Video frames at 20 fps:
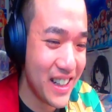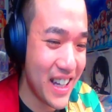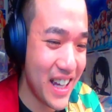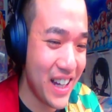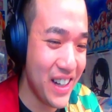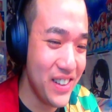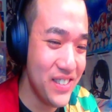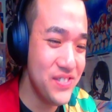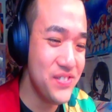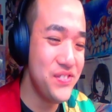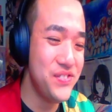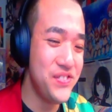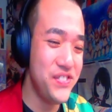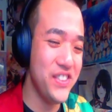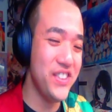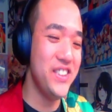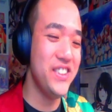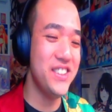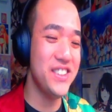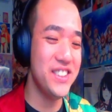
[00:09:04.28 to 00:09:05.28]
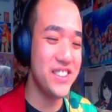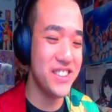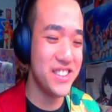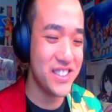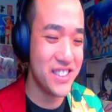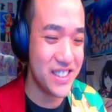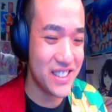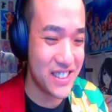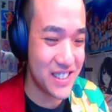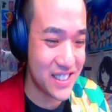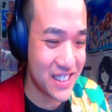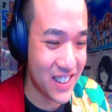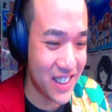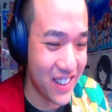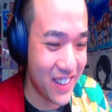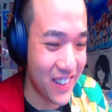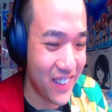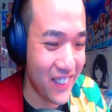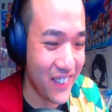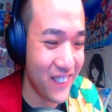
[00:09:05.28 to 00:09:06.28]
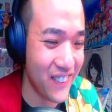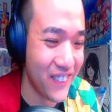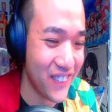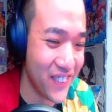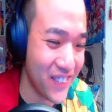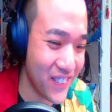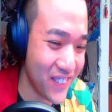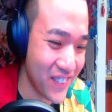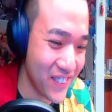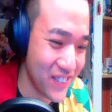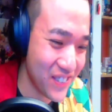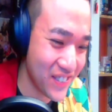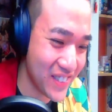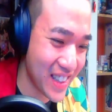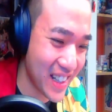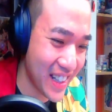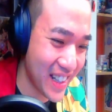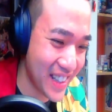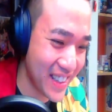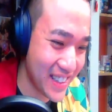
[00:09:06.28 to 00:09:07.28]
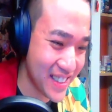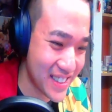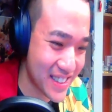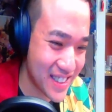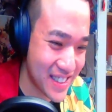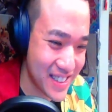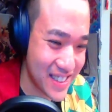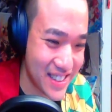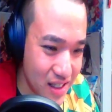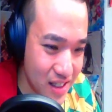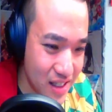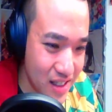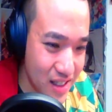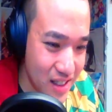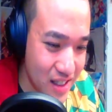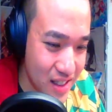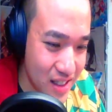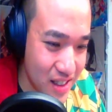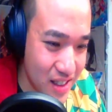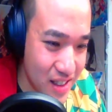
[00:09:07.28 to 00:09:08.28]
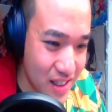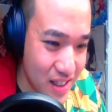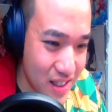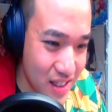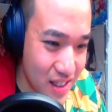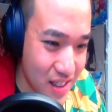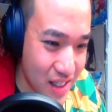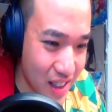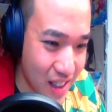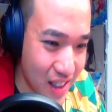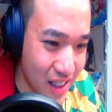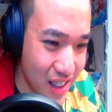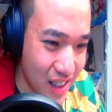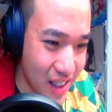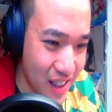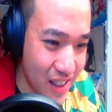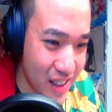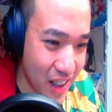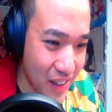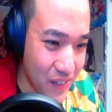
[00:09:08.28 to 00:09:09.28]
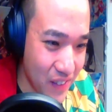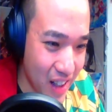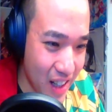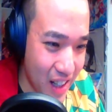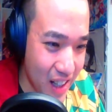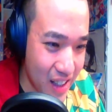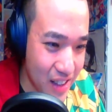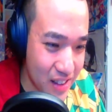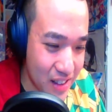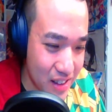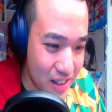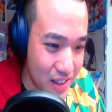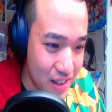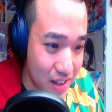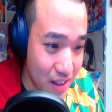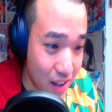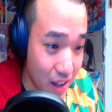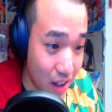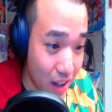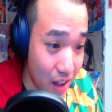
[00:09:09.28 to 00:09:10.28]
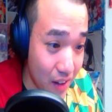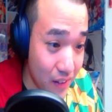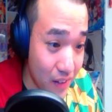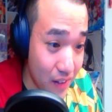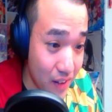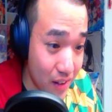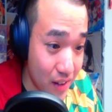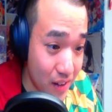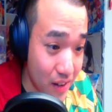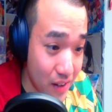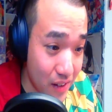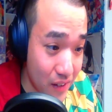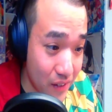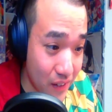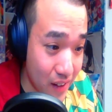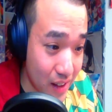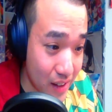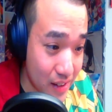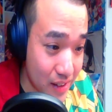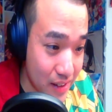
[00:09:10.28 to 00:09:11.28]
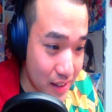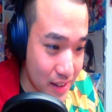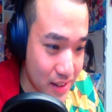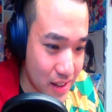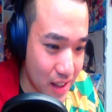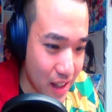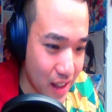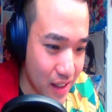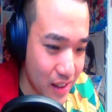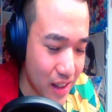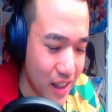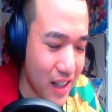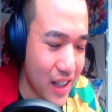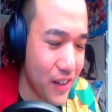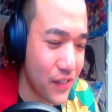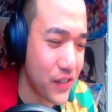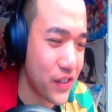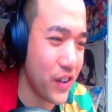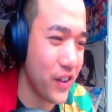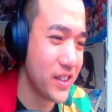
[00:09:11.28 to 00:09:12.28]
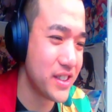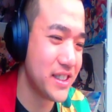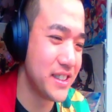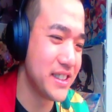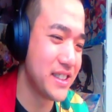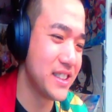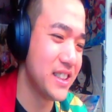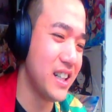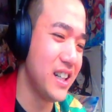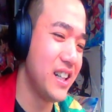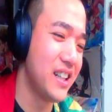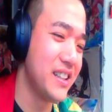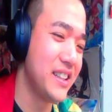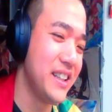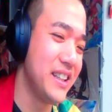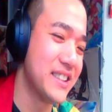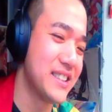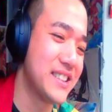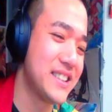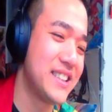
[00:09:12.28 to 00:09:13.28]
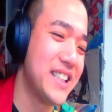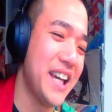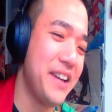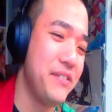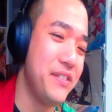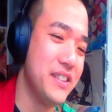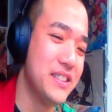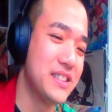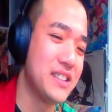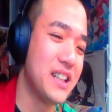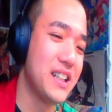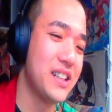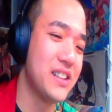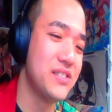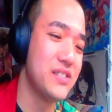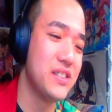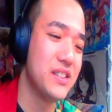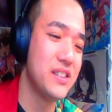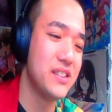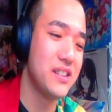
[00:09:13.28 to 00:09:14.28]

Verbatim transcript: Embu! Oh, nice. Oh, come on. Oh, what? He's gone? Oh, of course he's gone. He escaped in time.